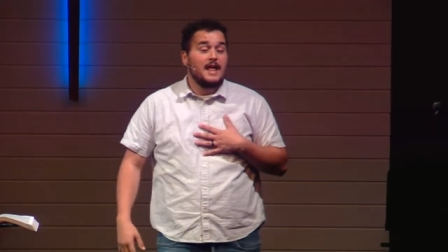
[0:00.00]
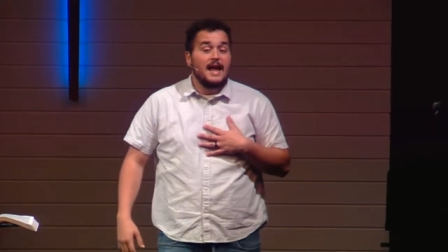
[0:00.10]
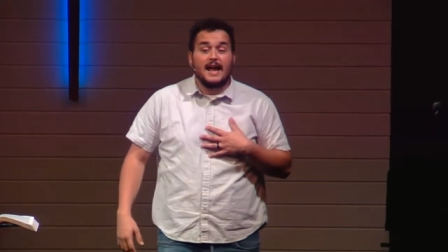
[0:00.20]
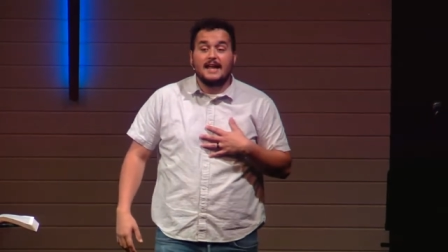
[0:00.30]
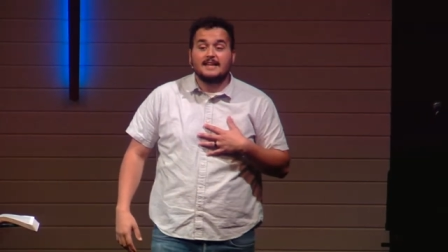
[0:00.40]

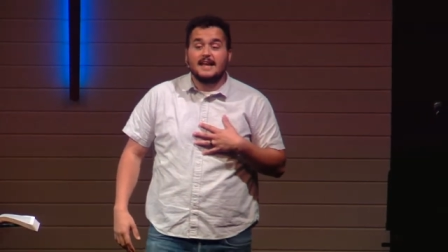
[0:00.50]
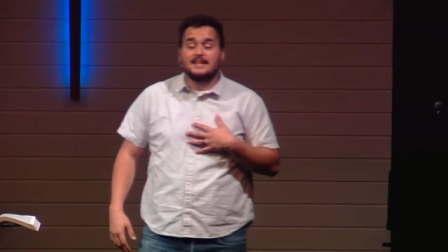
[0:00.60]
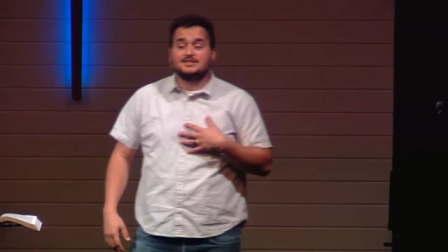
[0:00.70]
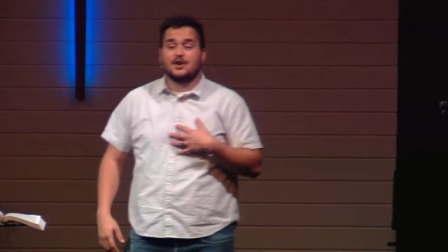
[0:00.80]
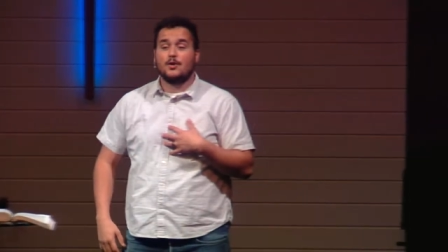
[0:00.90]
And,
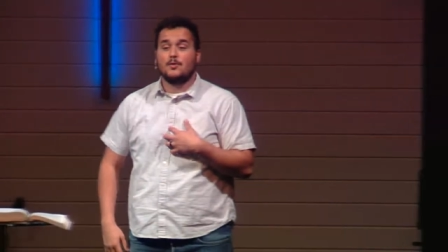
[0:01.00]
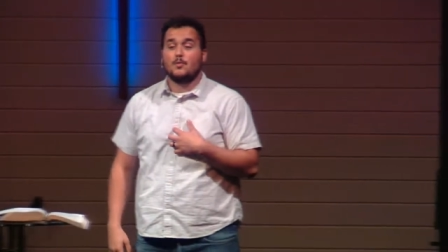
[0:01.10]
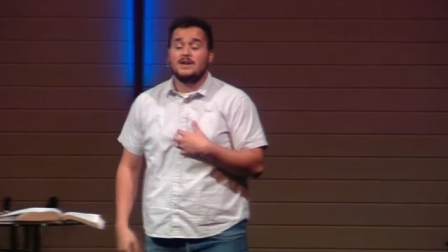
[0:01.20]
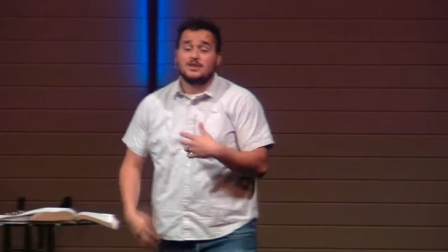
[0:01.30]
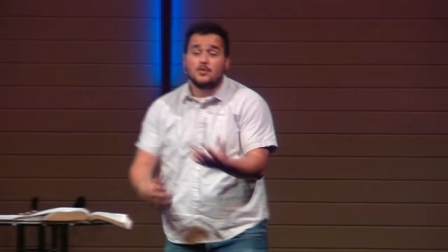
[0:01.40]
and so
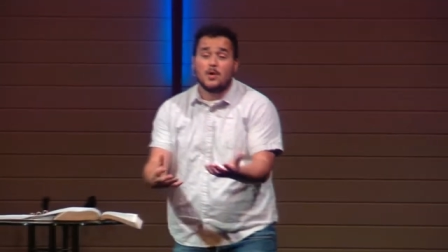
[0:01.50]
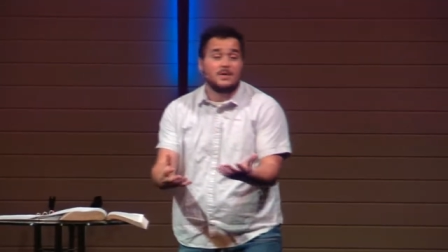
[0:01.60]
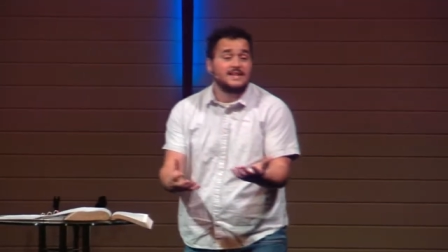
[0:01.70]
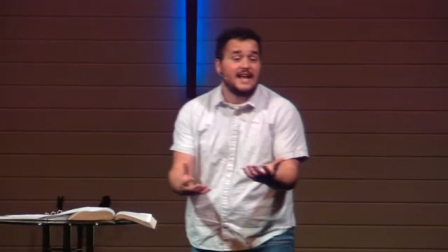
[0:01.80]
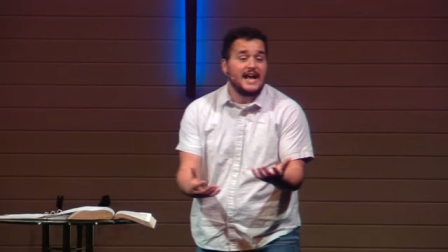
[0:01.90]
we do what
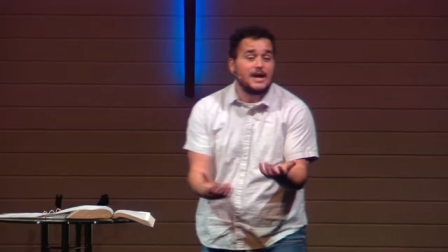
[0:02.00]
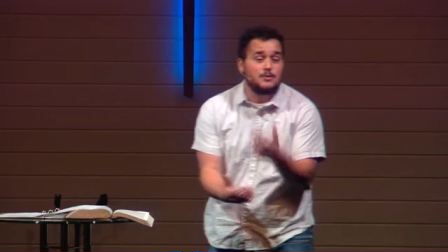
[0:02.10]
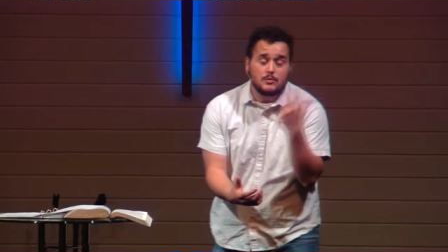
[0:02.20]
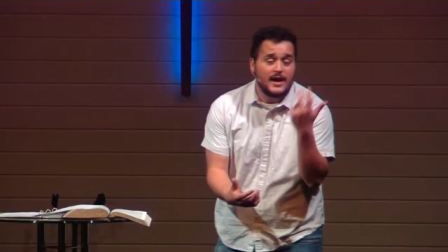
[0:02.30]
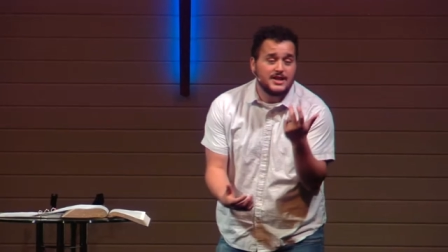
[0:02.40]
we can.
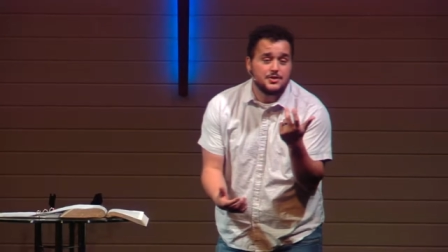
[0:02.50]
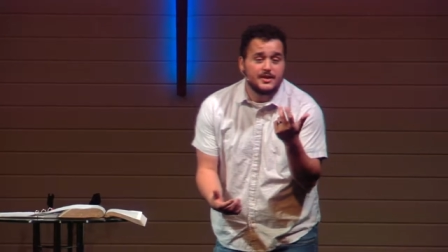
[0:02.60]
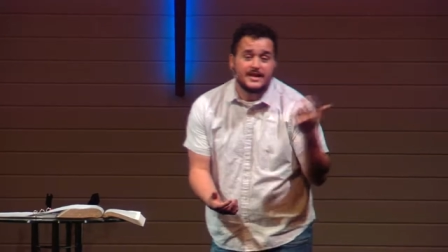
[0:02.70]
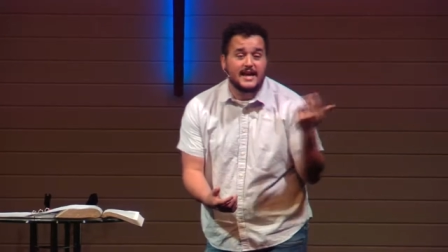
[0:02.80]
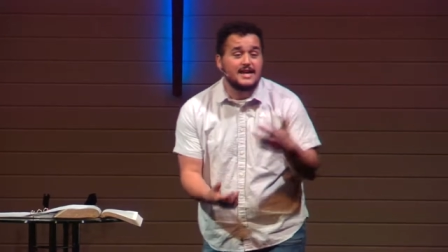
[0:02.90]
We radio it
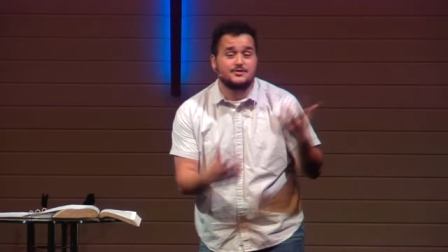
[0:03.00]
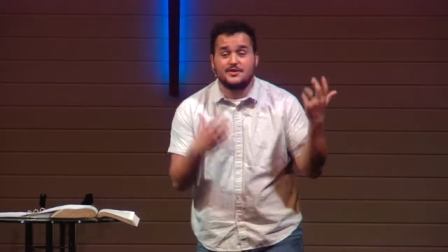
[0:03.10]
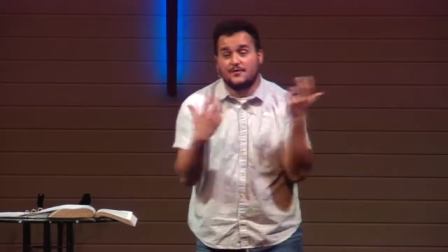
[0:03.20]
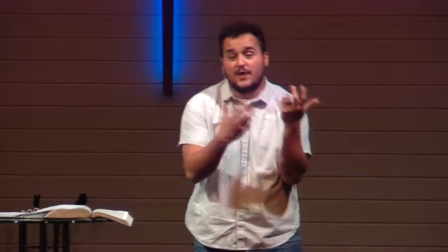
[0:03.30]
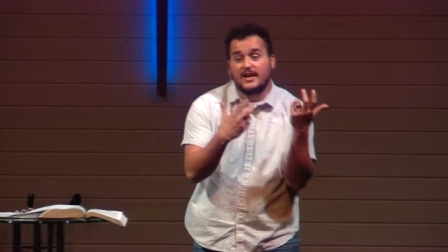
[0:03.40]
in. Hey, there's a
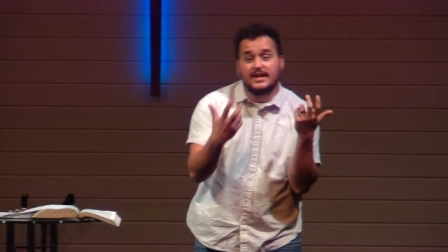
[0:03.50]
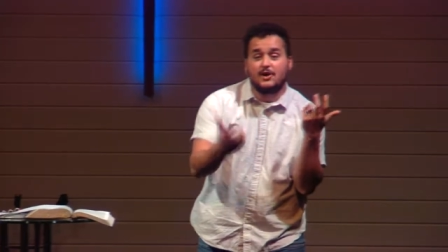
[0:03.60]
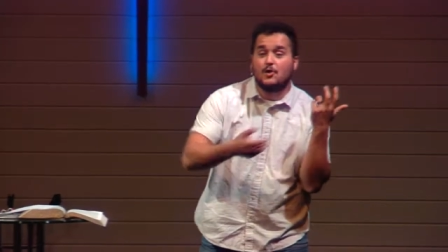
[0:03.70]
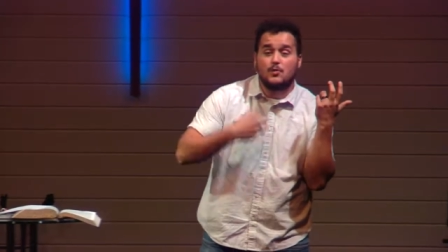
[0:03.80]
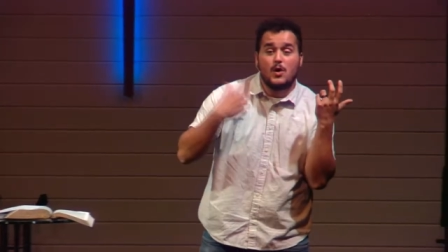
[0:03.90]
fight
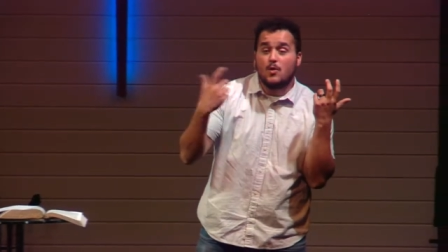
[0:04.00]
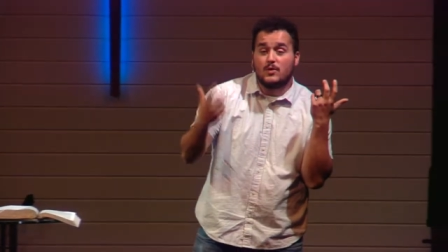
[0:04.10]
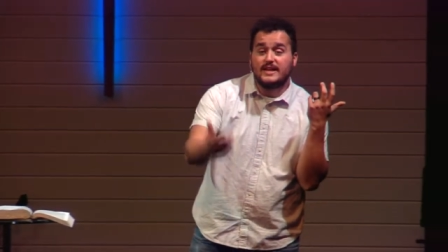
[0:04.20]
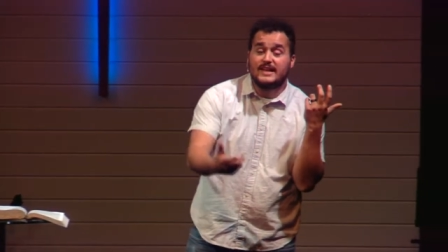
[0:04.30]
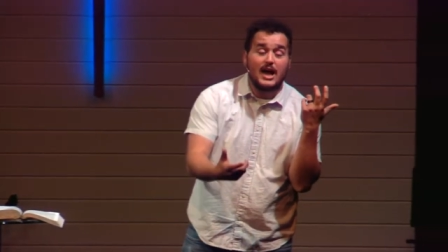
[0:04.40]
here and we
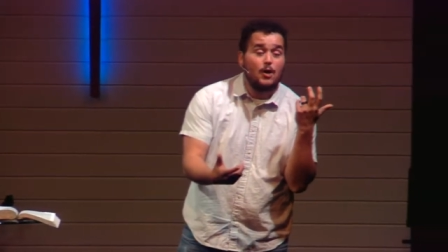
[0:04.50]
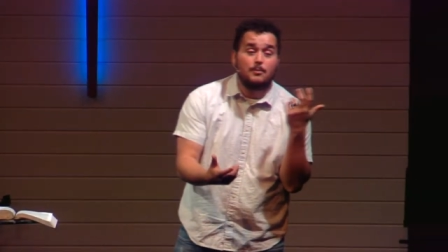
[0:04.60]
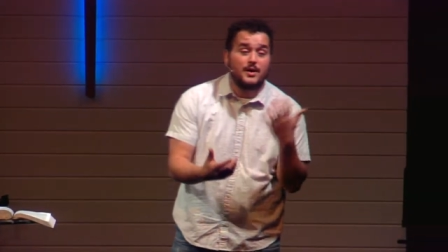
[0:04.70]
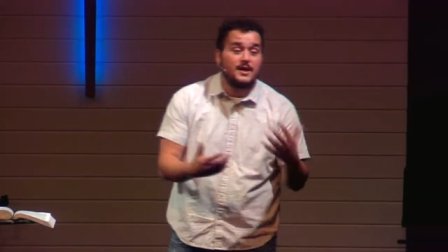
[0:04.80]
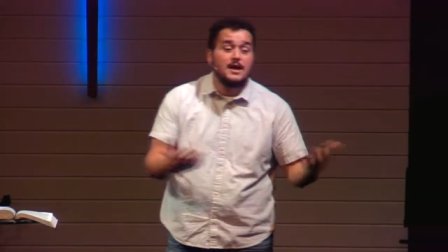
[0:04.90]
need help,
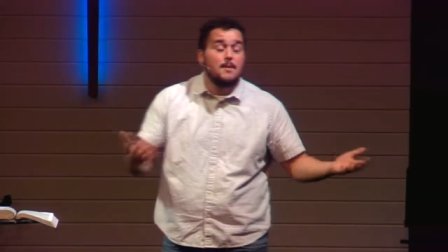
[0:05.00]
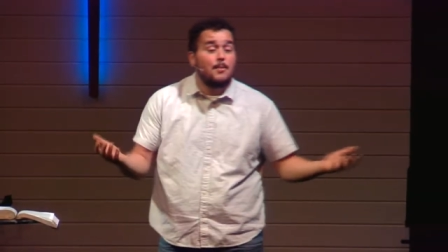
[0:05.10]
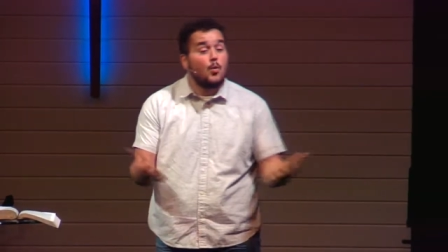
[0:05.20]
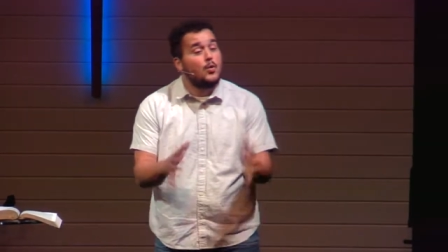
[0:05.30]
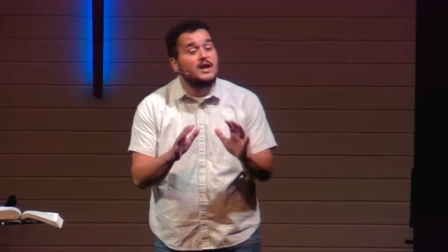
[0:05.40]
but,
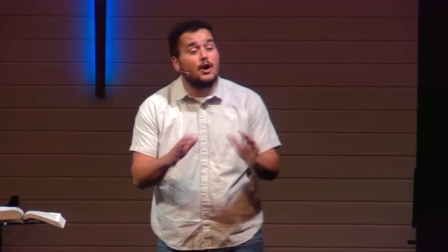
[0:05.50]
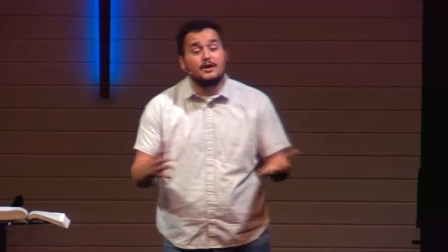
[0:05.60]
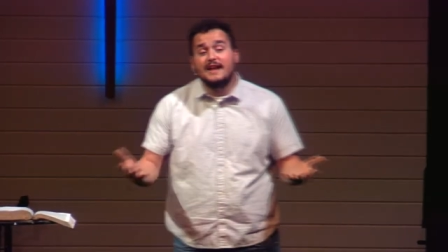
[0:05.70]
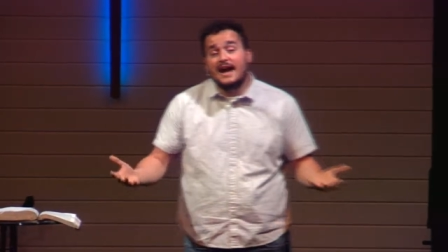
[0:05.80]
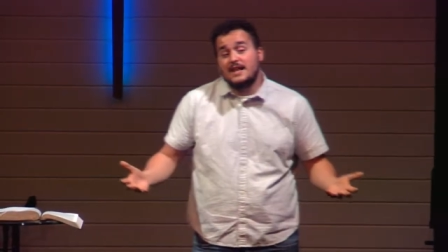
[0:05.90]
but we are
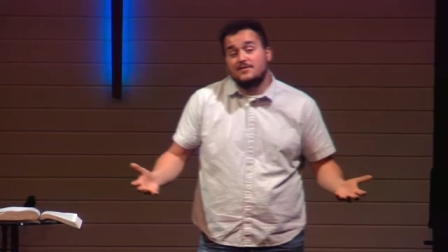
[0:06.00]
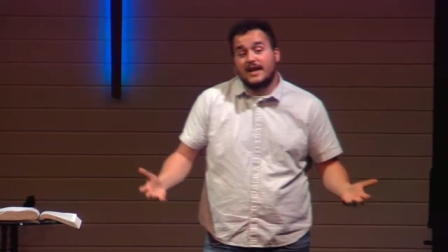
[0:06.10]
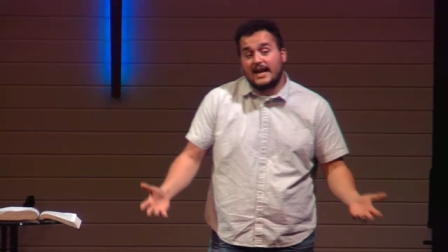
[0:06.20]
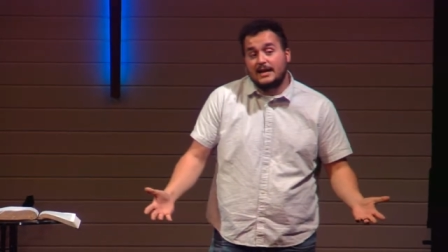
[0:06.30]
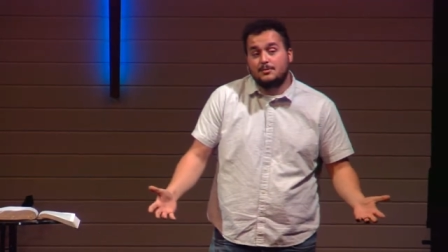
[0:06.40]
not even
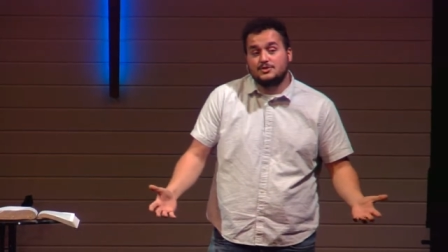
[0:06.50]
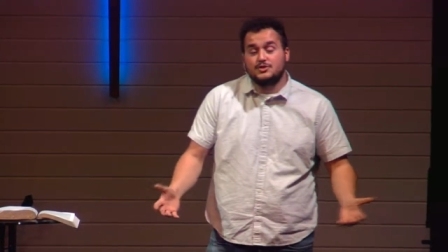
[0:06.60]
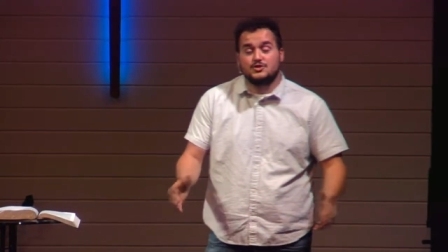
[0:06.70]
able to.